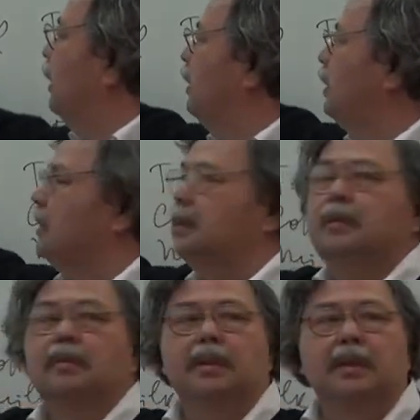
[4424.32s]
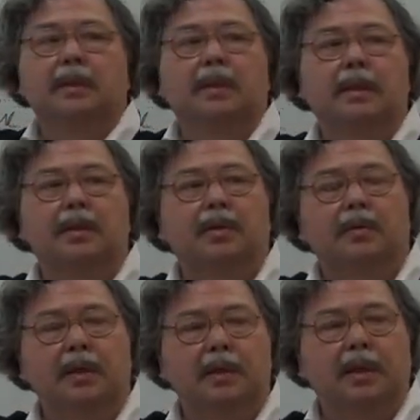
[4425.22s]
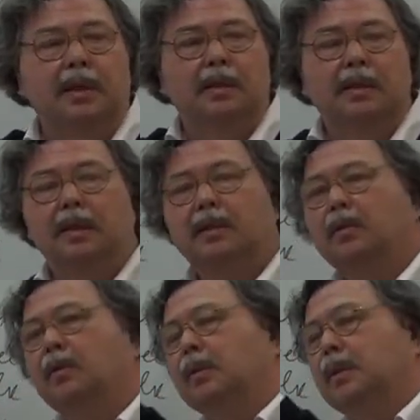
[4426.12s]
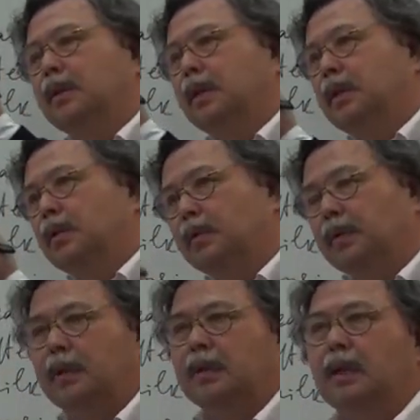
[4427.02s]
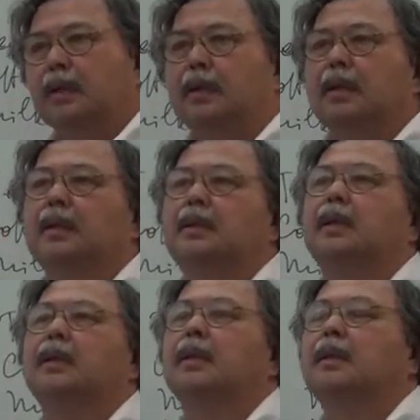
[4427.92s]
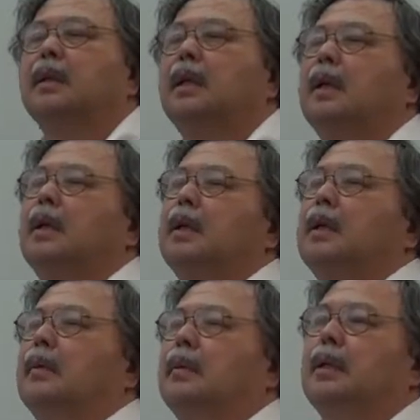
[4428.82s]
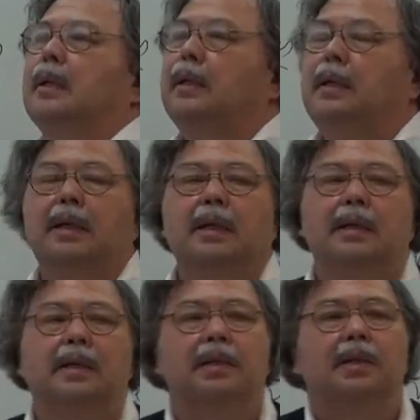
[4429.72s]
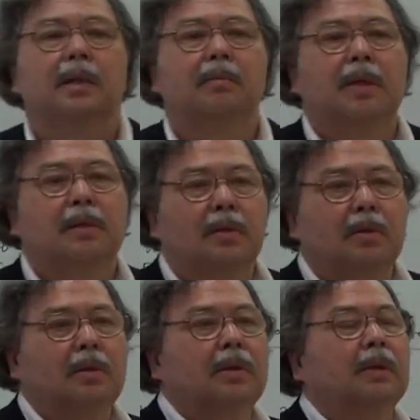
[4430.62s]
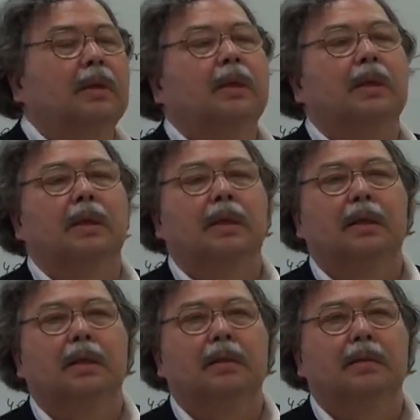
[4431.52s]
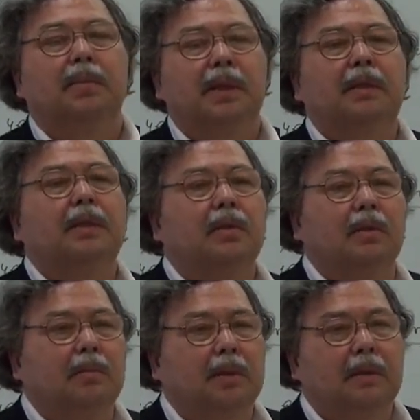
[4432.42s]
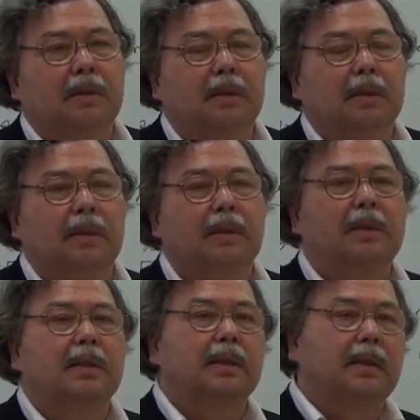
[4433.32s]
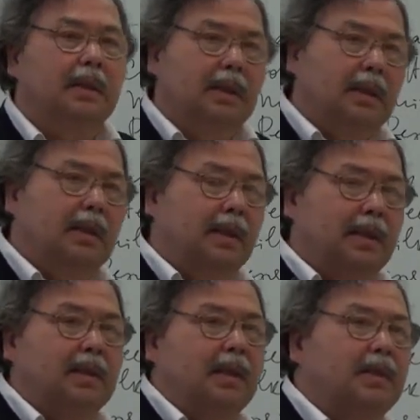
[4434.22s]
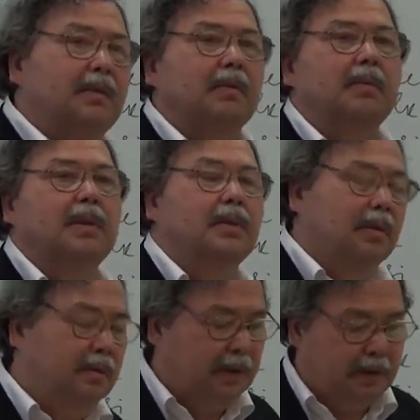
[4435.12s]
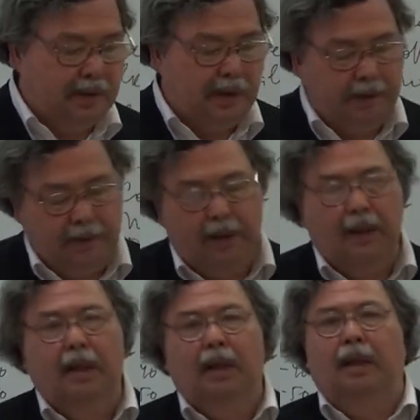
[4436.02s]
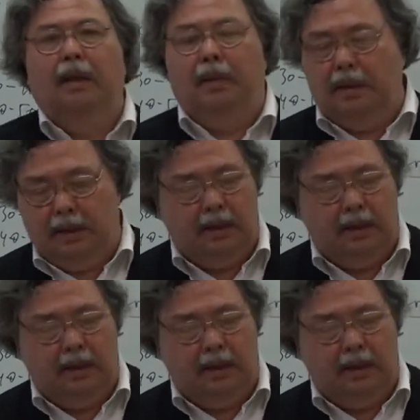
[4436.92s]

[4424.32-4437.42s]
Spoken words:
either within each of these categories or within each of these categories, well, any such number is not predetermined. It results from the survey, okay? Well,